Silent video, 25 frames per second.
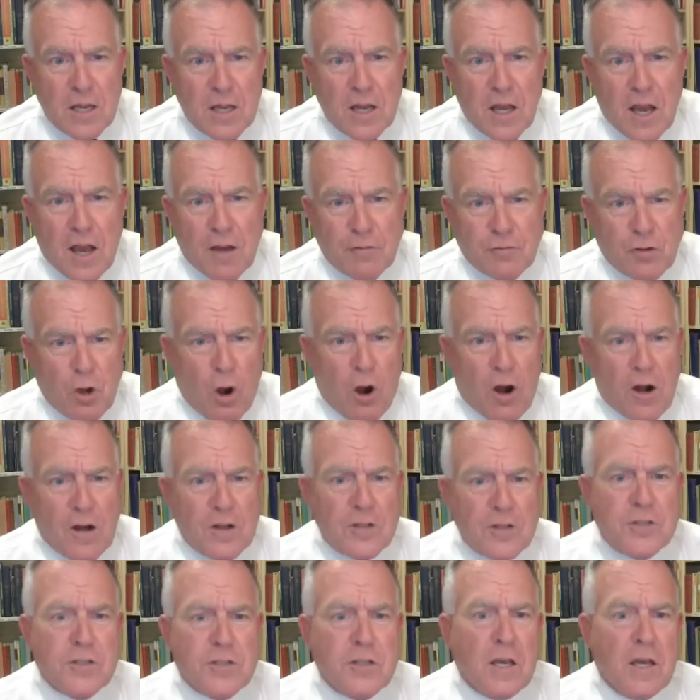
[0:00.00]
Of
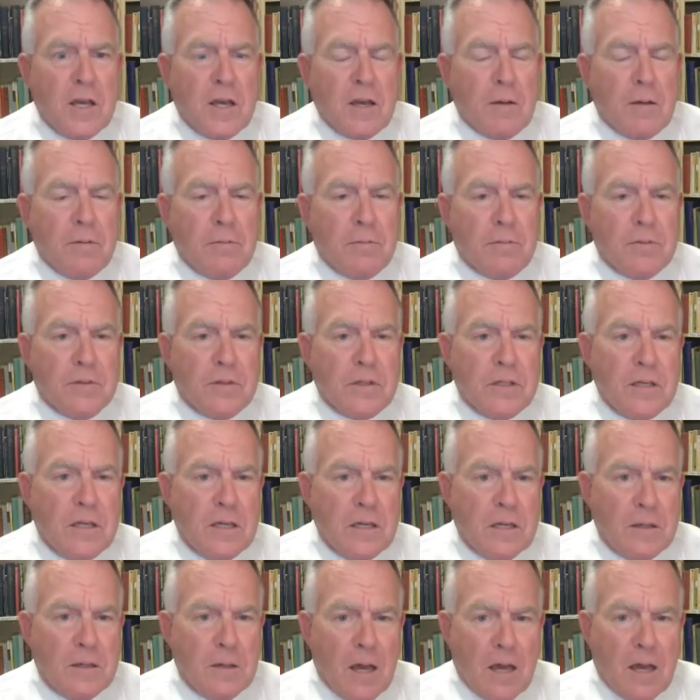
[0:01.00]
course,
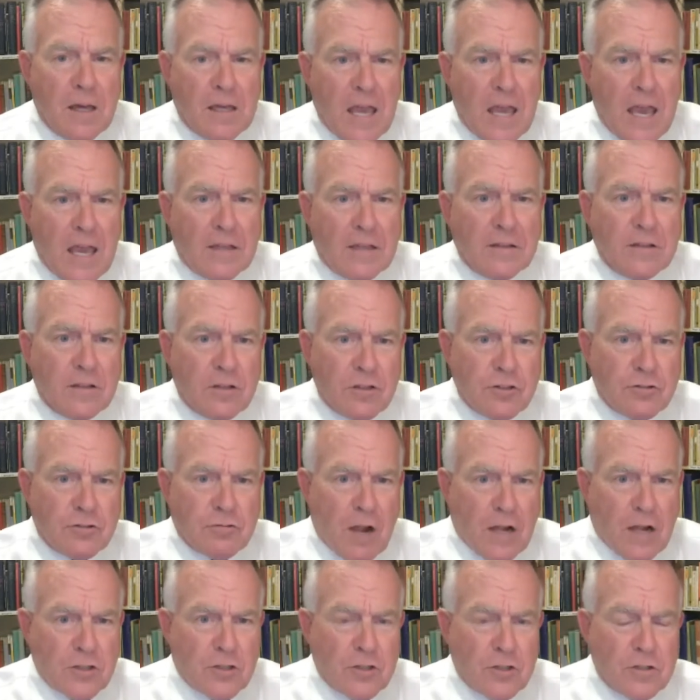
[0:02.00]
they're
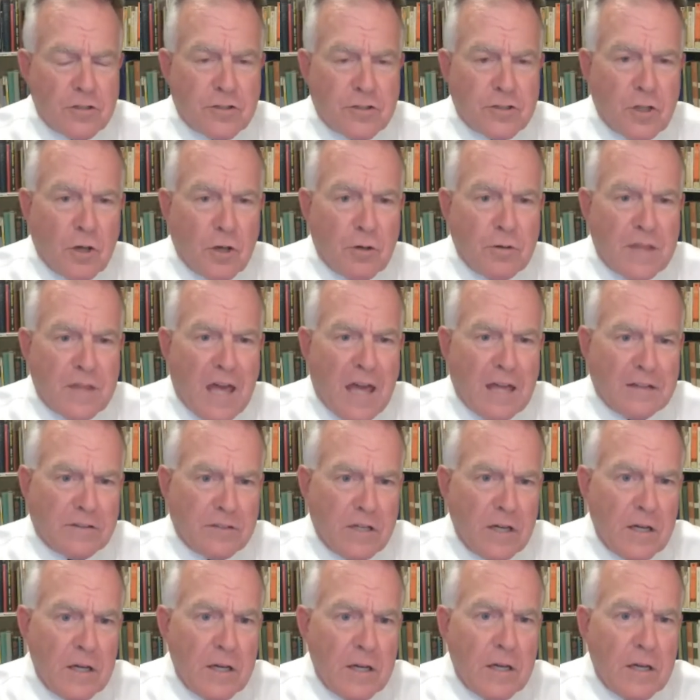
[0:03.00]
structured so that